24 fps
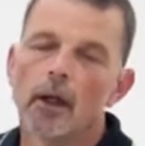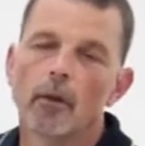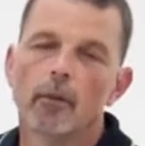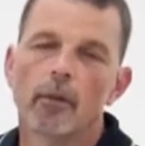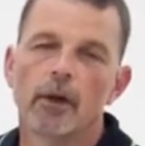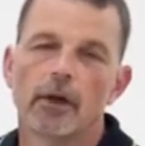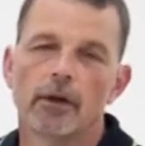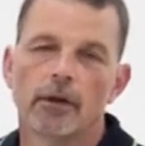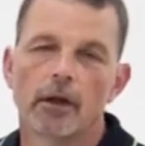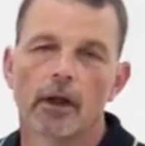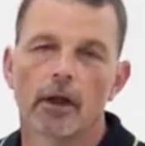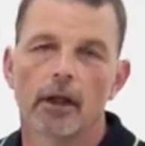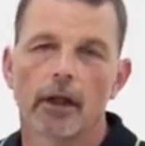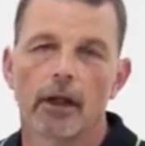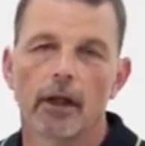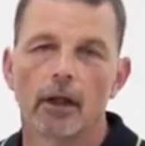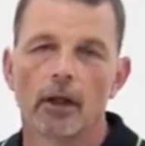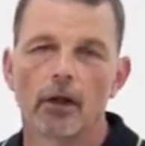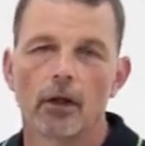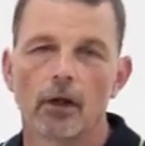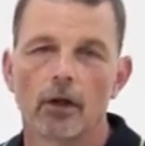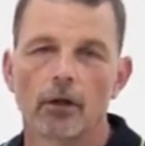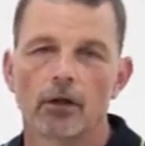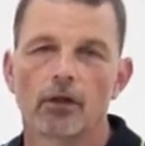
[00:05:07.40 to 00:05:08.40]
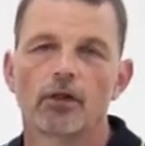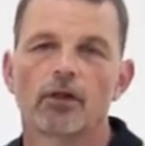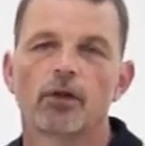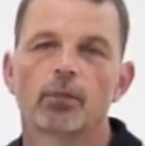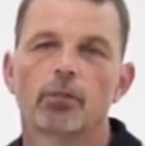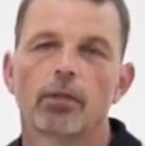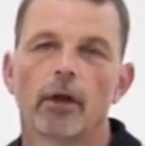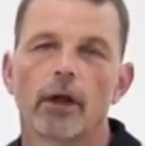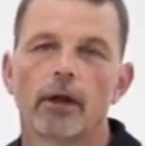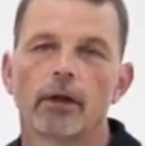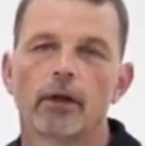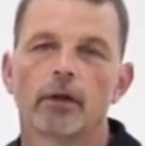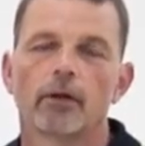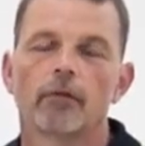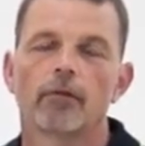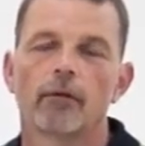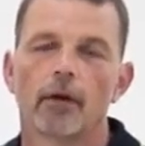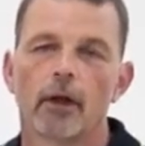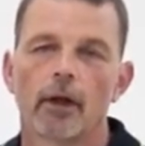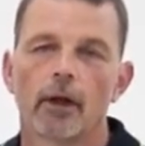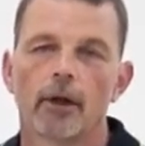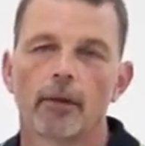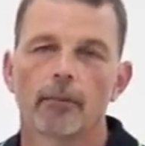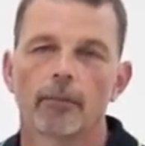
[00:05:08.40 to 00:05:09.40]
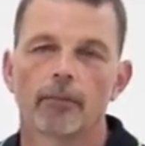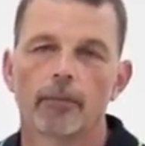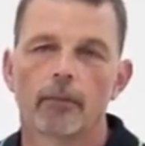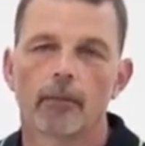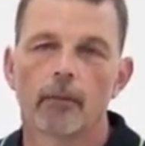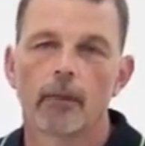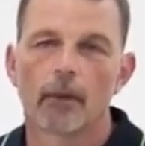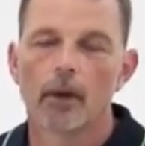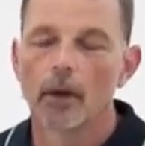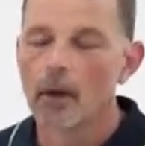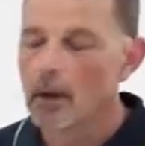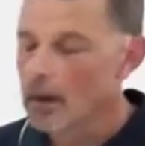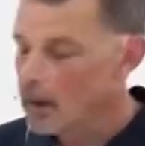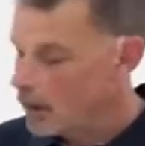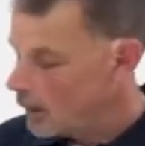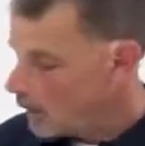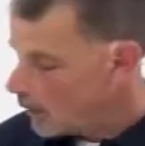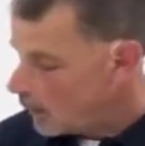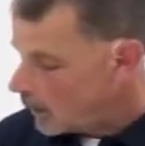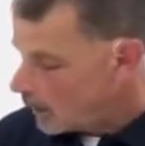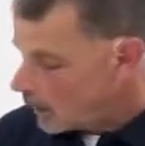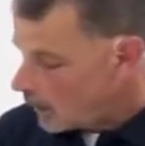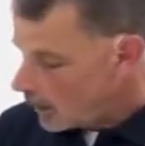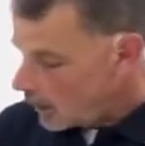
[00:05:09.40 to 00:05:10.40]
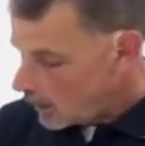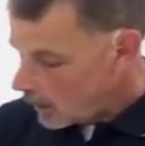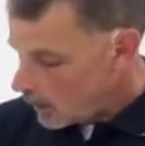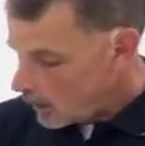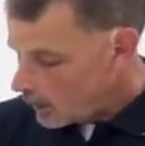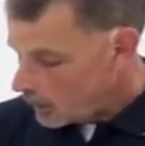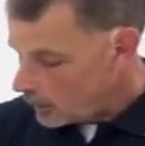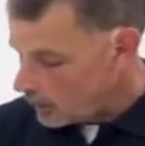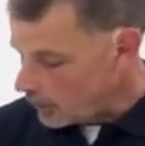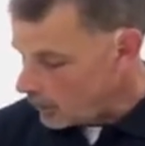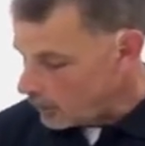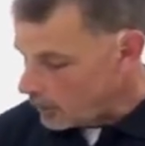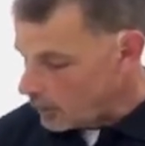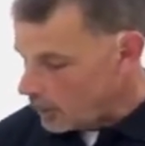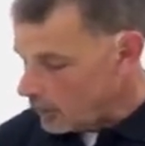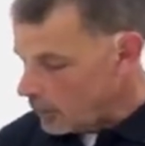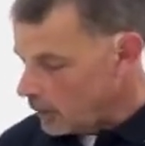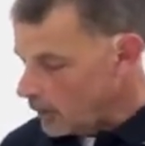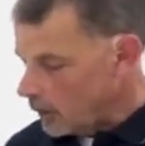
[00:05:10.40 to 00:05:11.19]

it means I get a good spread of light. So